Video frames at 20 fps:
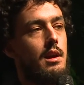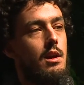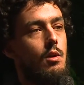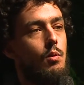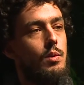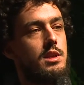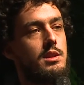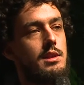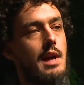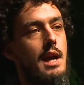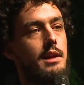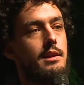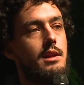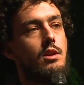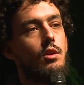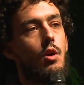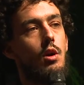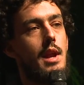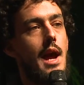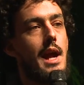We
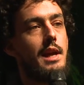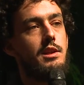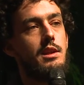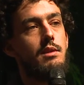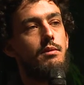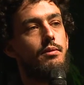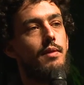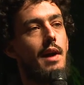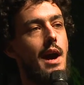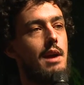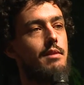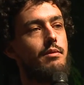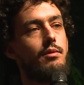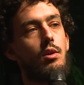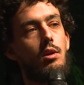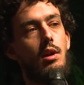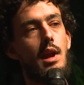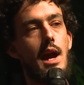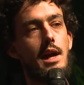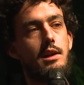started connecting 5
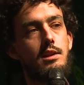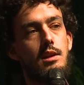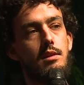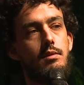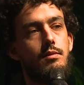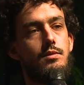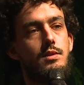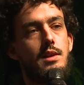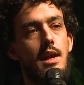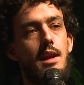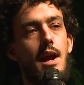collectives,